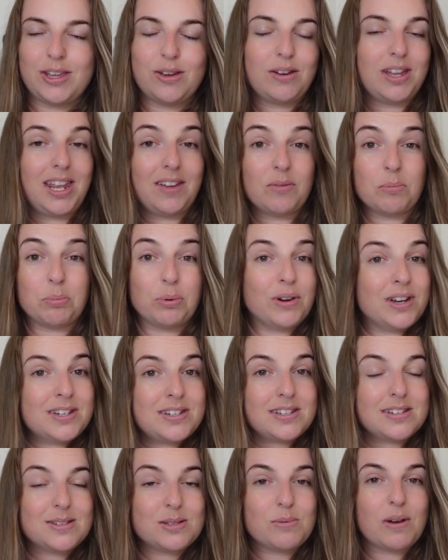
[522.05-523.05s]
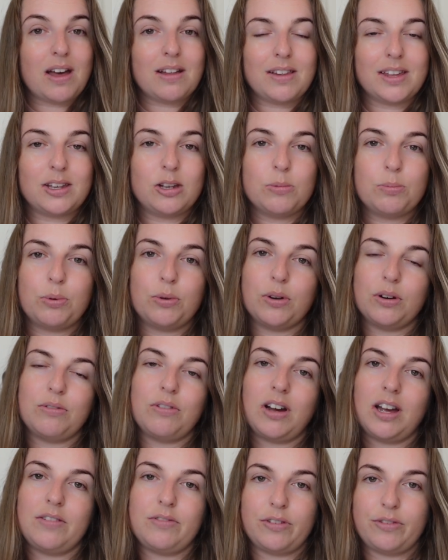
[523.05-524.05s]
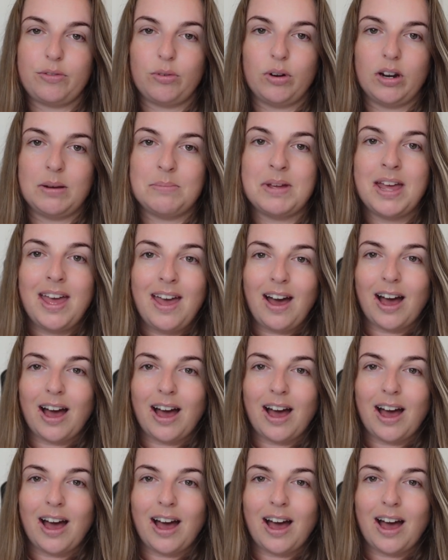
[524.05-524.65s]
You can even print it as well, like your port arrival form.